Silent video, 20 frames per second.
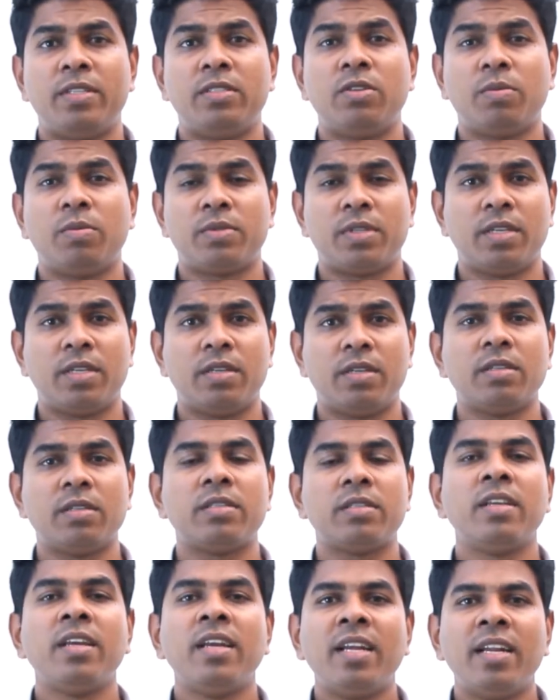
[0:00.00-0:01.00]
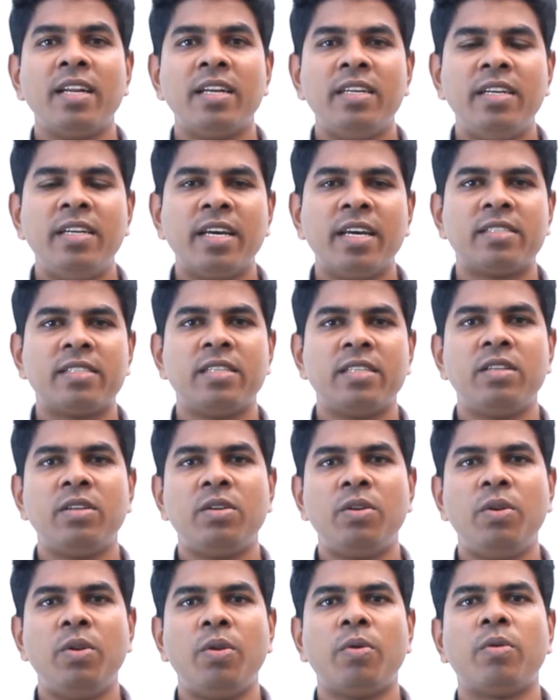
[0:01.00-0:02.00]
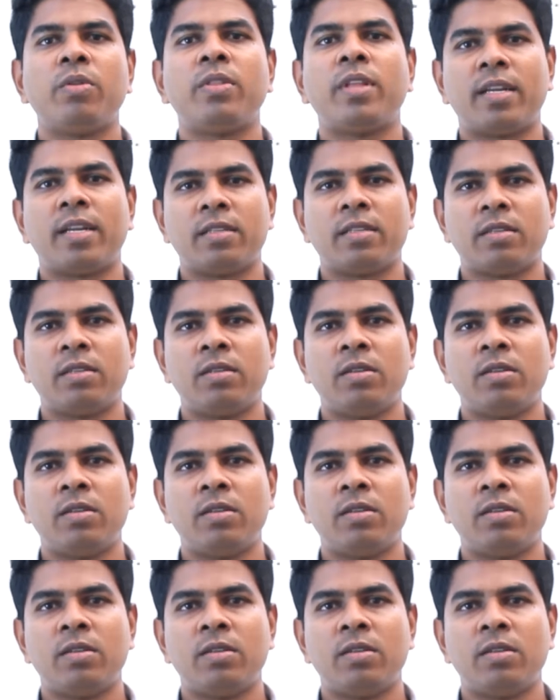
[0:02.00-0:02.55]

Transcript: job seekers doesn't know that.